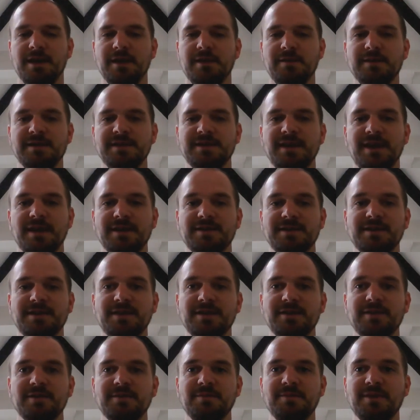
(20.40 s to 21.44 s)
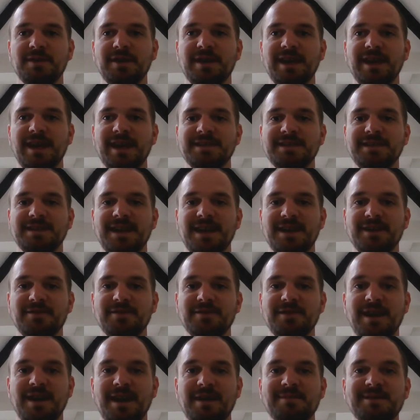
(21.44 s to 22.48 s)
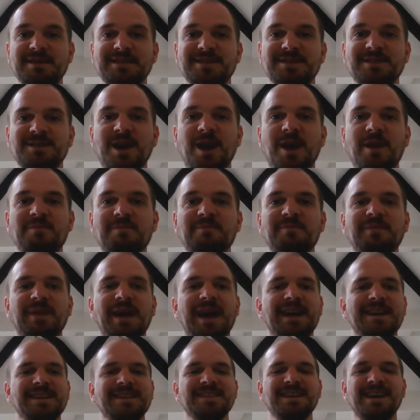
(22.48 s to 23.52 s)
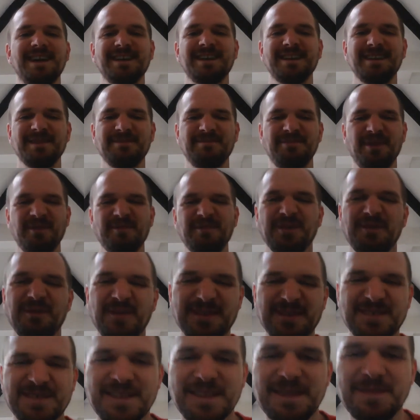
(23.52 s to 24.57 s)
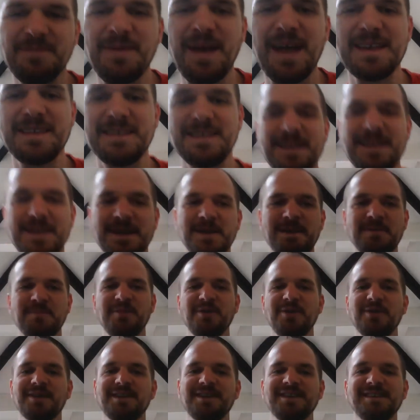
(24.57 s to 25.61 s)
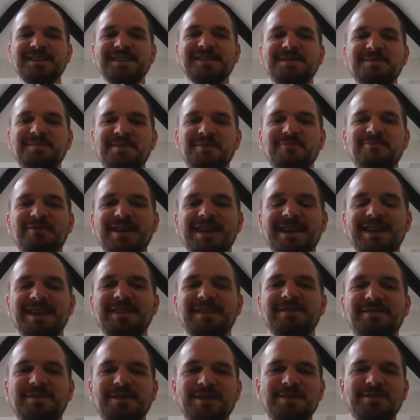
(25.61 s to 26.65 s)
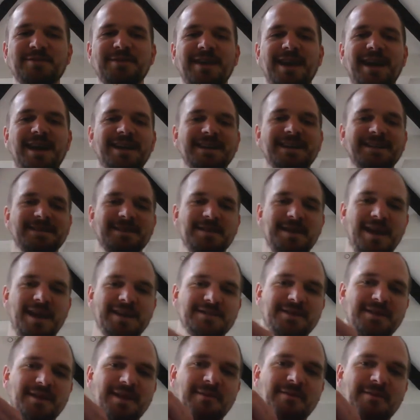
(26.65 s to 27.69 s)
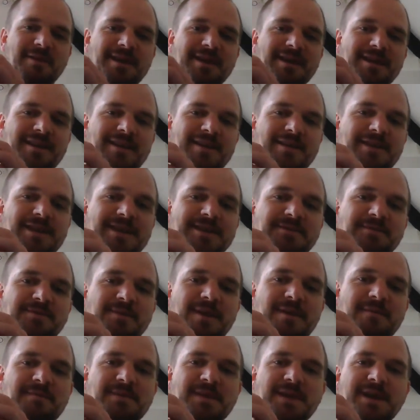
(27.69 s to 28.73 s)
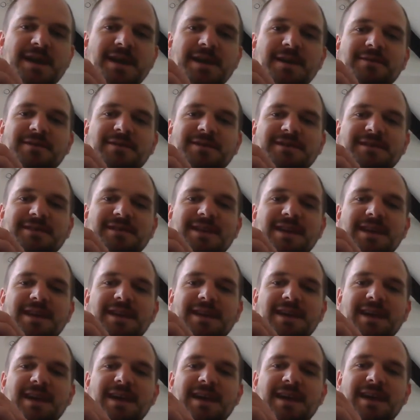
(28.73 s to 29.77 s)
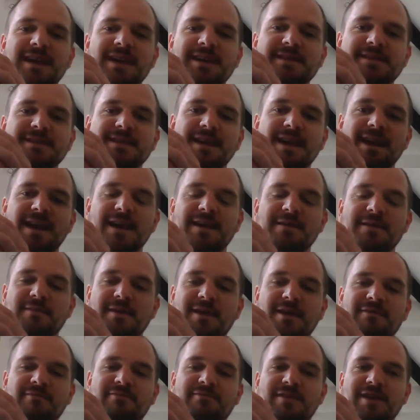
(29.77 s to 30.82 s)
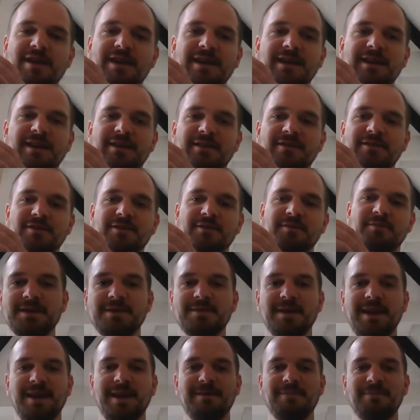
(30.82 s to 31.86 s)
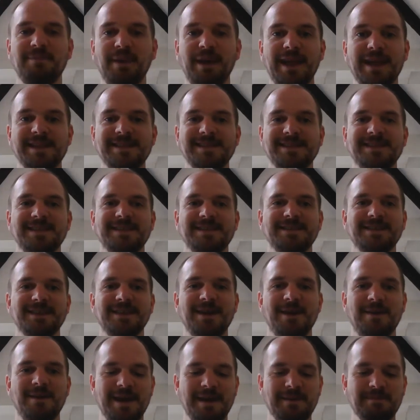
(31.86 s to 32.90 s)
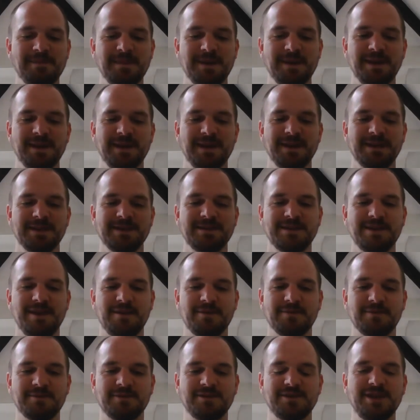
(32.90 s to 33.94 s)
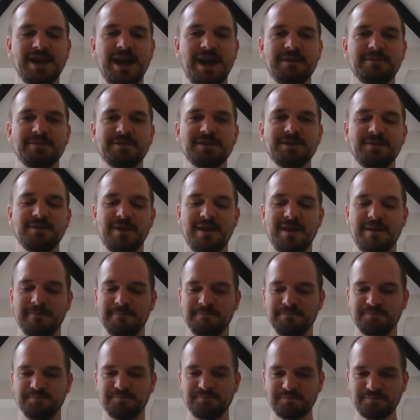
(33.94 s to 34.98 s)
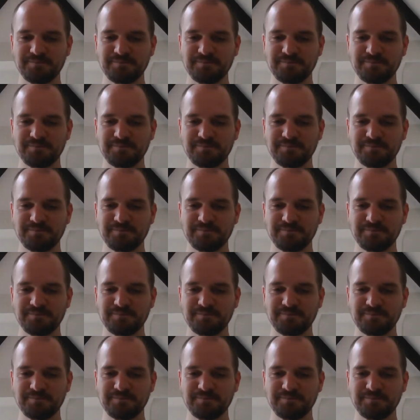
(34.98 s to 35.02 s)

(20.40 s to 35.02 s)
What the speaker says: the other book yesterday, Goodnight, Mr. Tom, but I decided it probably wasn't the best book to be reading for you guys, so I went and got this one, which I think is a really good. So we'll have plenty to go at. So, chapter 1.